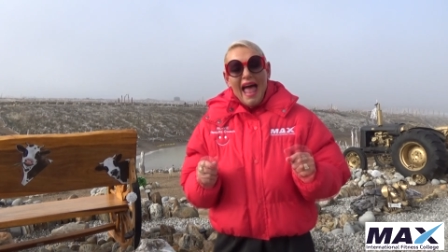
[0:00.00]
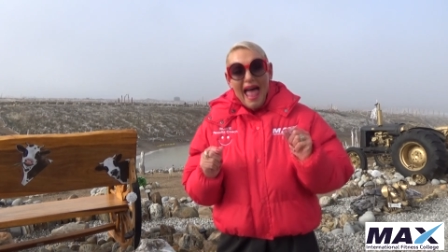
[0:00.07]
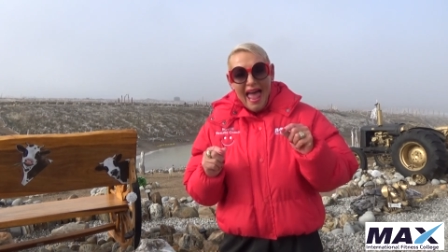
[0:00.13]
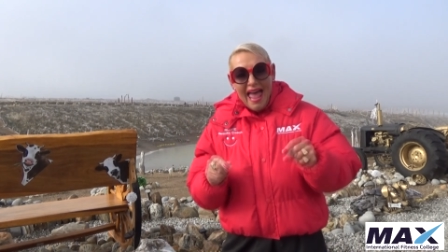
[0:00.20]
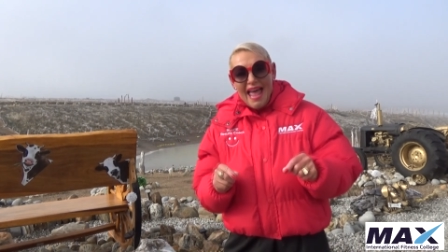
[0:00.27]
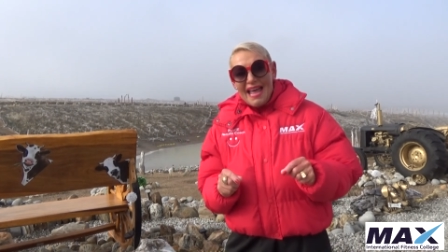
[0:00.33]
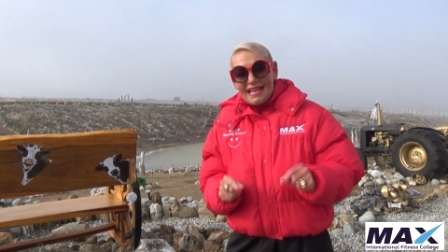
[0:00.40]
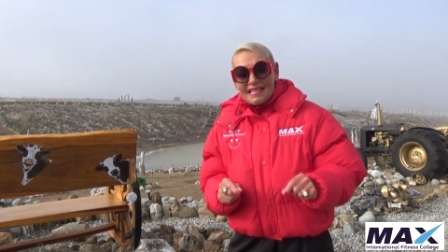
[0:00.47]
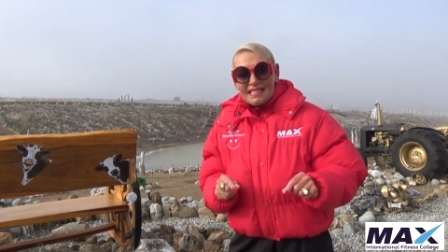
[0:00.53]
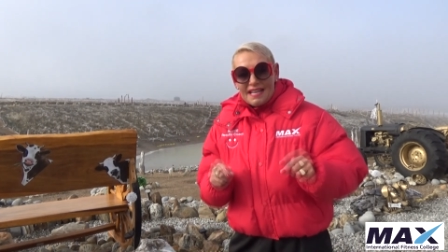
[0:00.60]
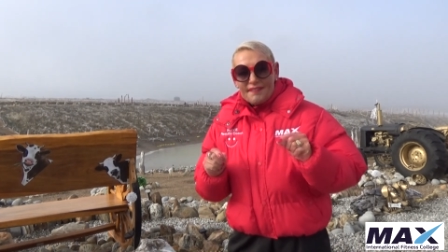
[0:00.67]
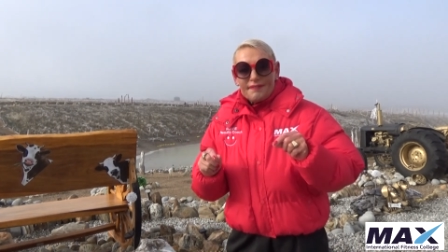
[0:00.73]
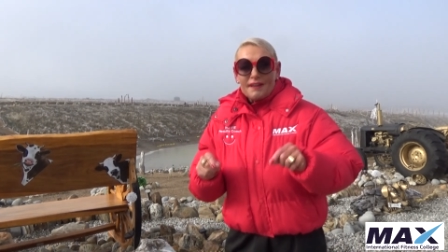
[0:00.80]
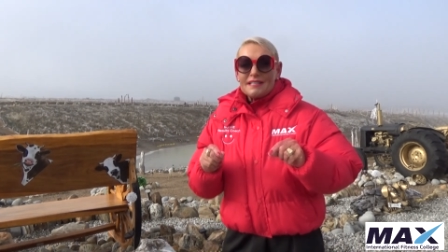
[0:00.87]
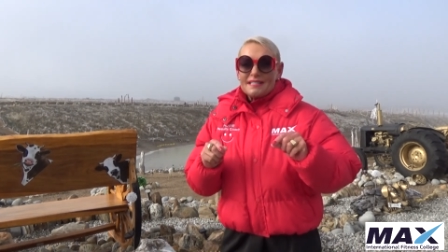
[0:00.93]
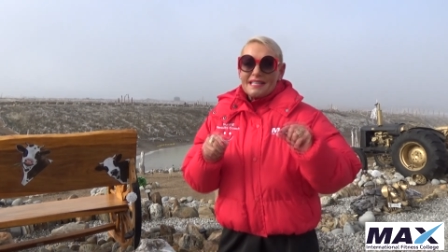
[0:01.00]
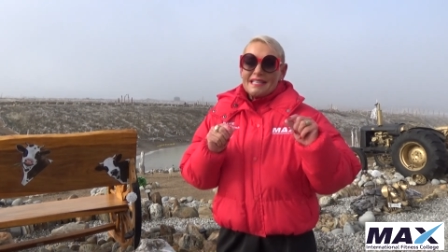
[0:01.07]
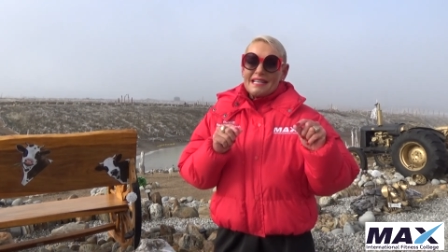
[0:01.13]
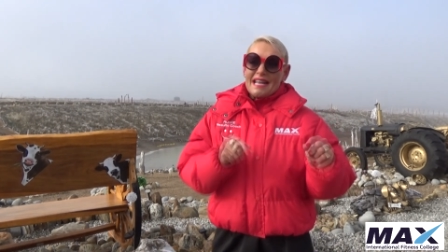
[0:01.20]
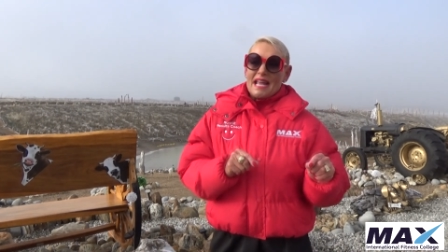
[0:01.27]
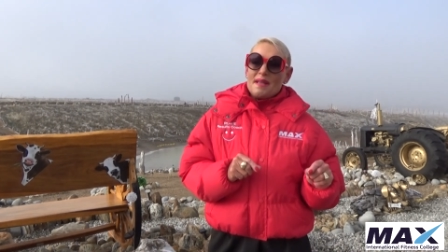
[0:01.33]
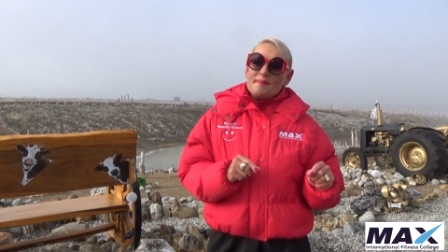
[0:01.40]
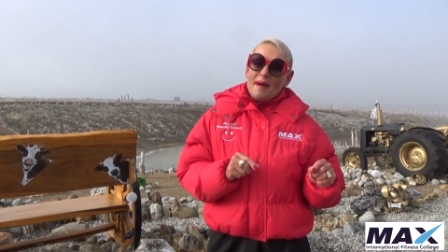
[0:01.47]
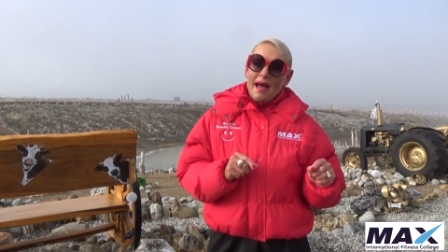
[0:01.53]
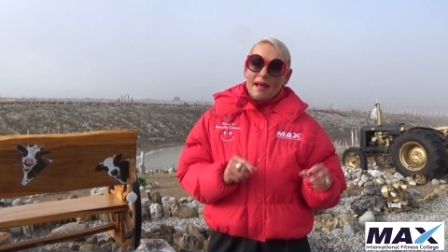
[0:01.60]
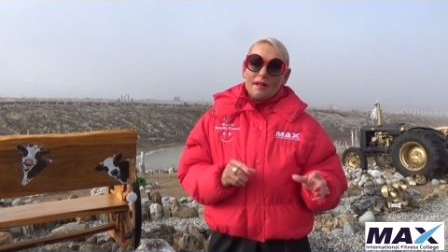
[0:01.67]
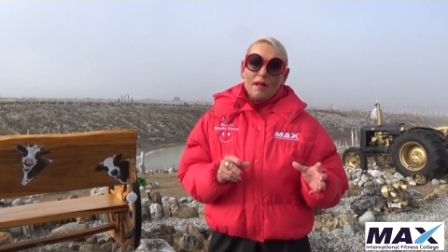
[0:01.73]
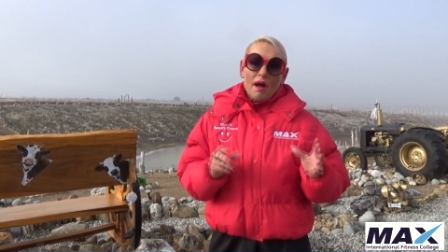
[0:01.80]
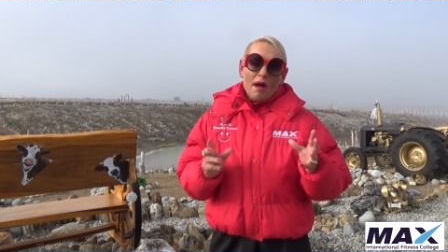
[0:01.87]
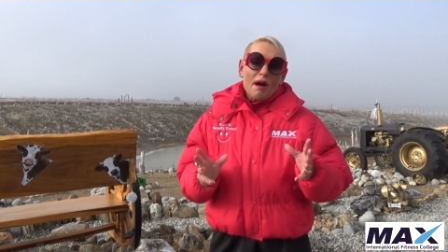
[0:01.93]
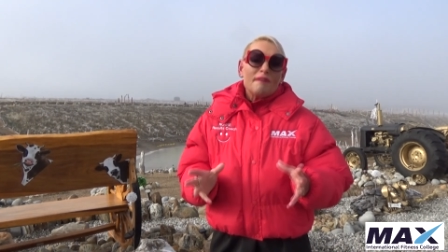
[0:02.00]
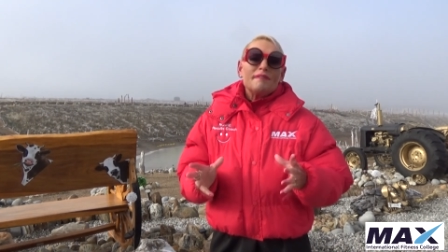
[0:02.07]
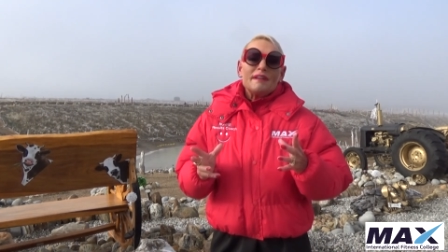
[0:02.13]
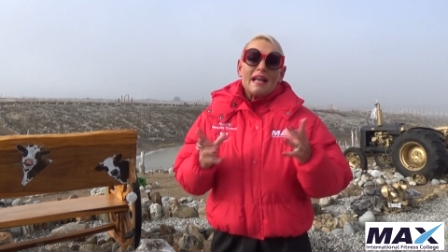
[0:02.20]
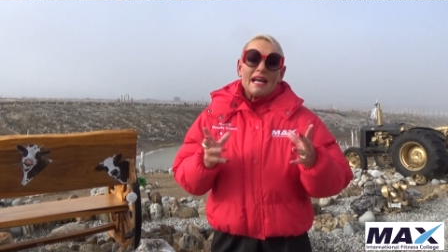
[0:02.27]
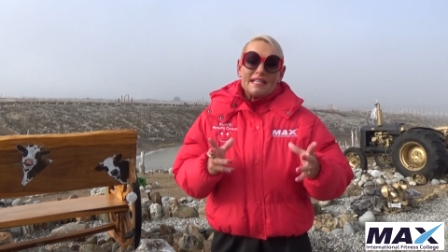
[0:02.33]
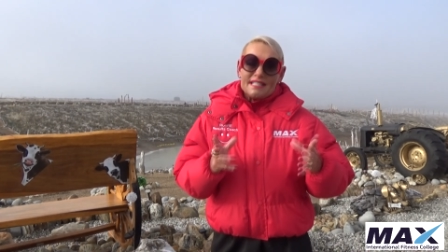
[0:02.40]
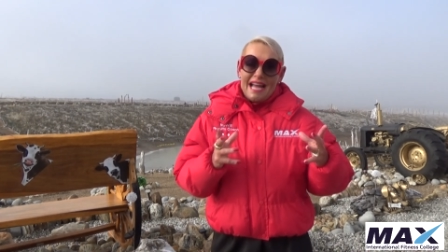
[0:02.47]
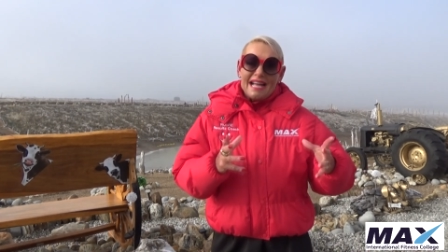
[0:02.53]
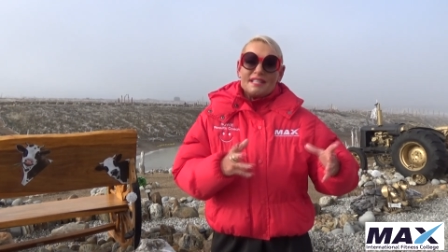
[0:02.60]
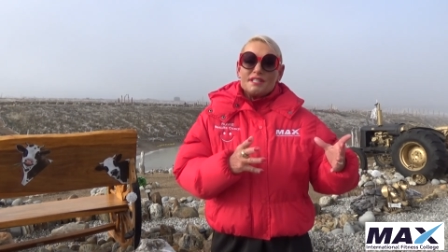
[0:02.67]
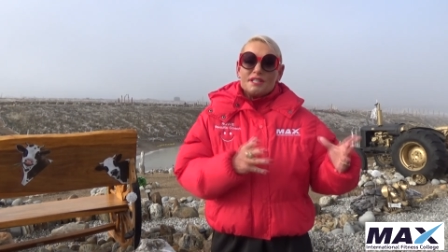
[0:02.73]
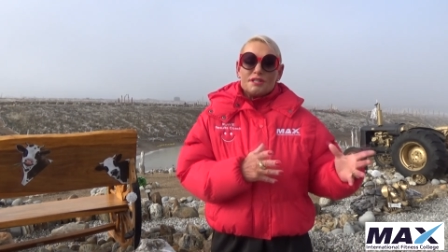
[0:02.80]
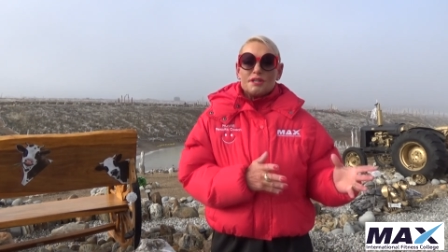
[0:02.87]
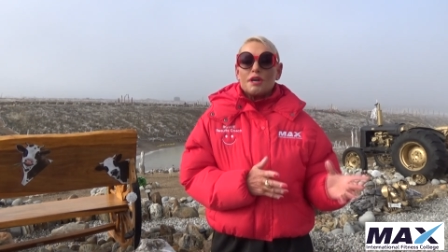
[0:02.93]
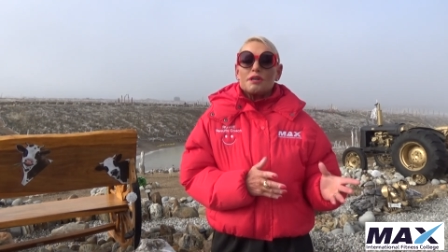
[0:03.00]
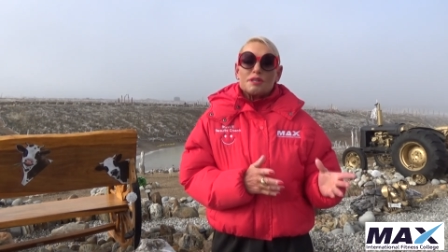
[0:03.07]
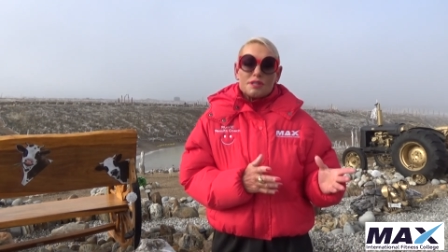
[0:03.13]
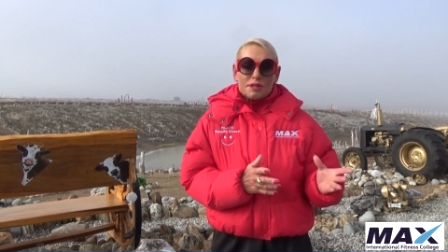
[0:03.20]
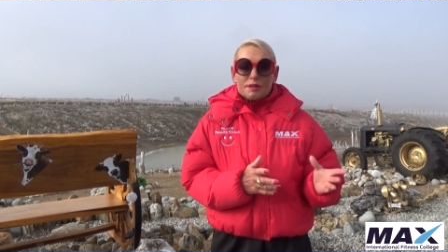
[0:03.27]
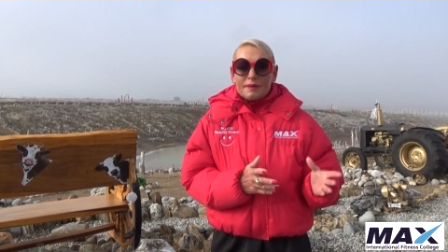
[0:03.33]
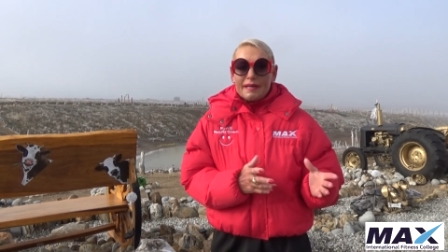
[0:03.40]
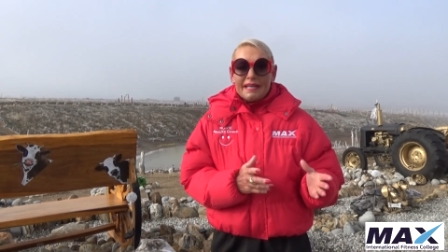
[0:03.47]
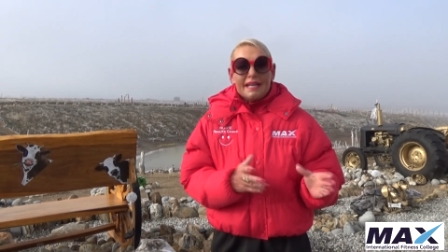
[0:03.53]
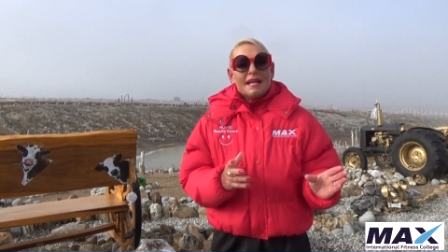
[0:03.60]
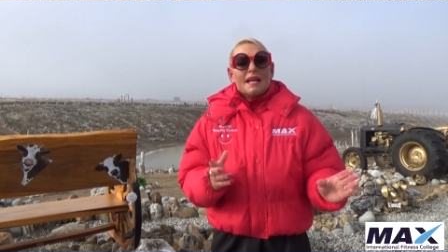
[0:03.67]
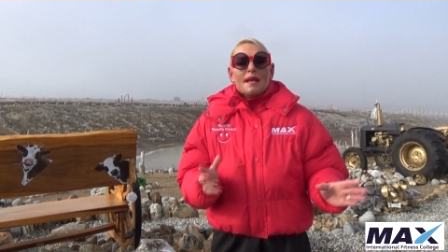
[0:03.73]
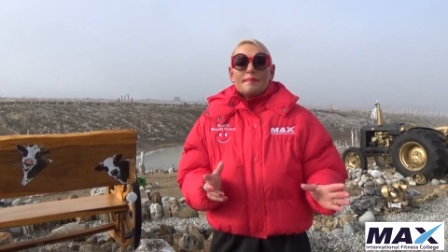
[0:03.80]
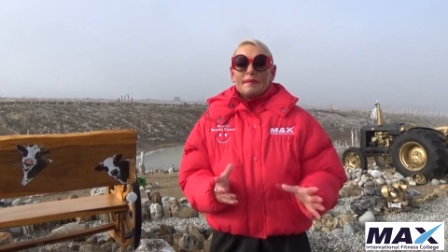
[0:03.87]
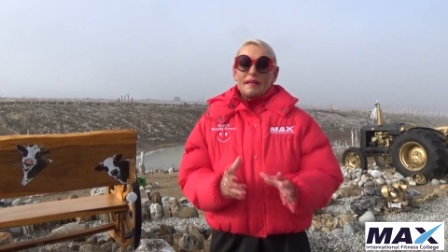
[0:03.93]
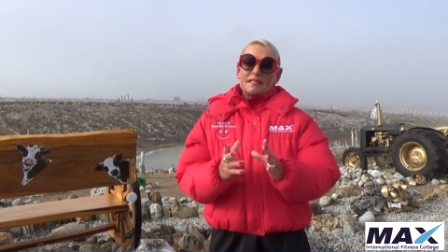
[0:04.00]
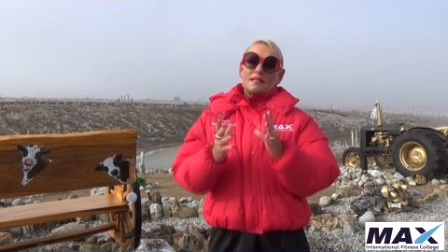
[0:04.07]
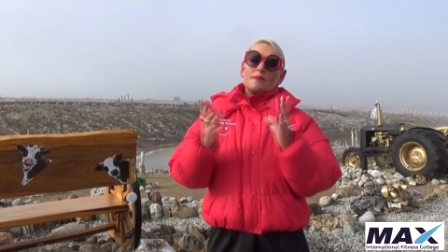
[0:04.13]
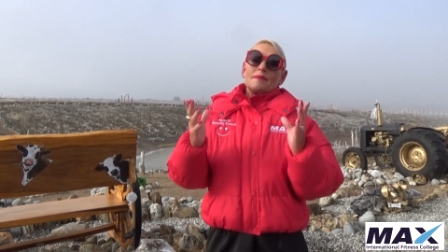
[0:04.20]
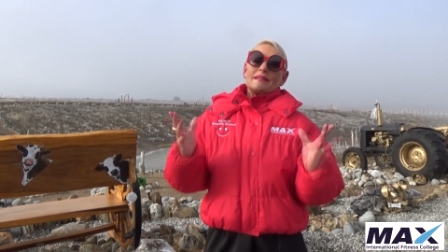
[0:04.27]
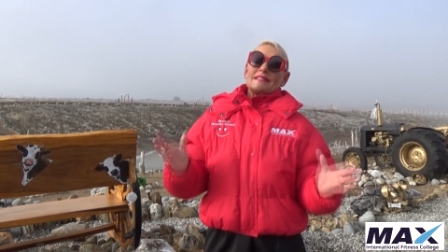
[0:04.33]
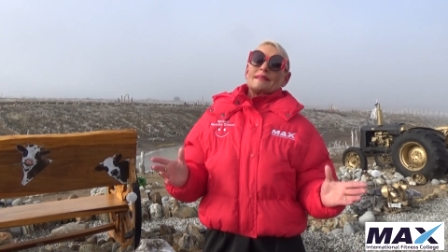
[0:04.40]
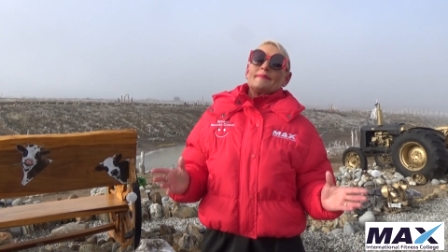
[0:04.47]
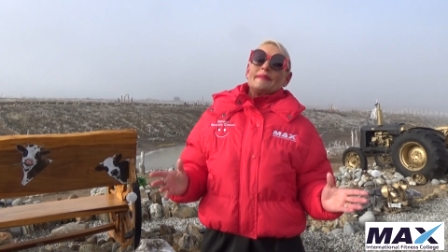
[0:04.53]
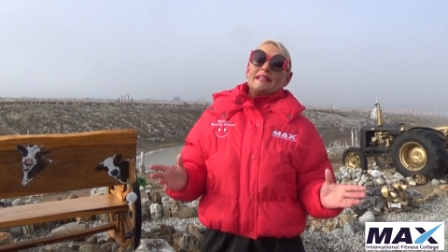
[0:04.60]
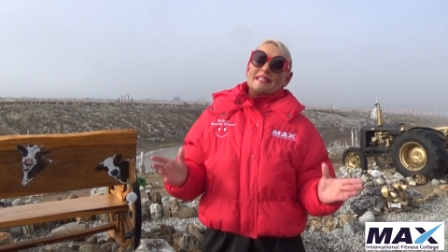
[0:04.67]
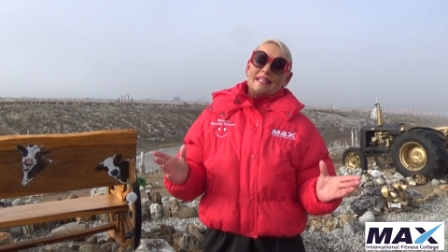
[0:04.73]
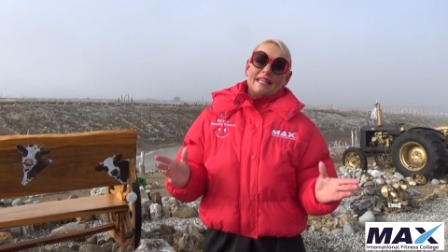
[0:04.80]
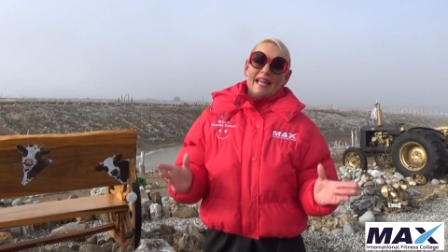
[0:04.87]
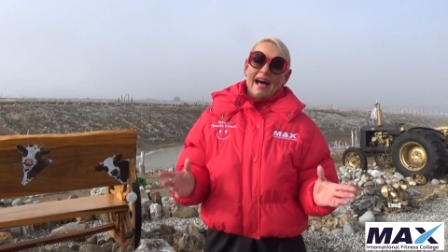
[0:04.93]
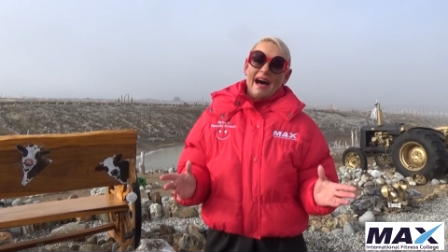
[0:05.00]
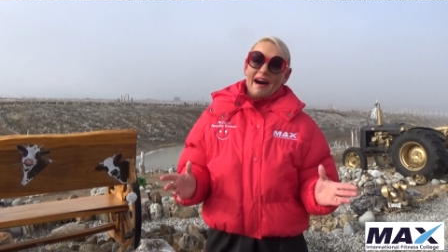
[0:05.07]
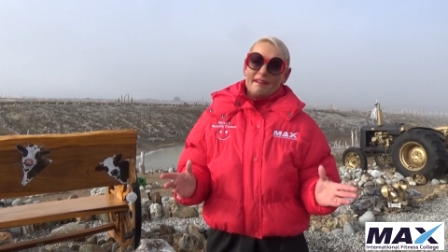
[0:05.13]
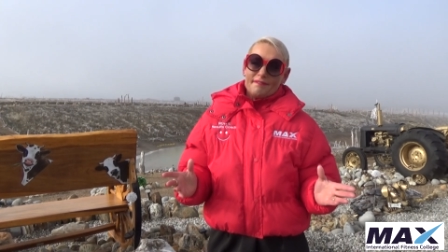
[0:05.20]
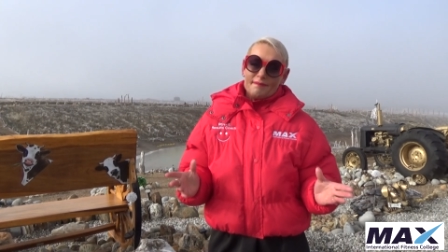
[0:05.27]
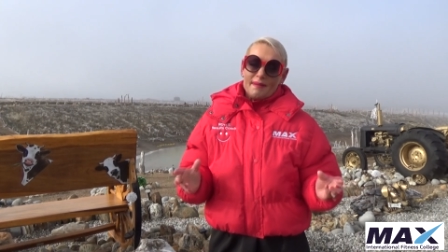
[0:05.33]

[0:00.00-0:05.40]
And if I send an email, I often attach a joke to it because I want somebody to laugh.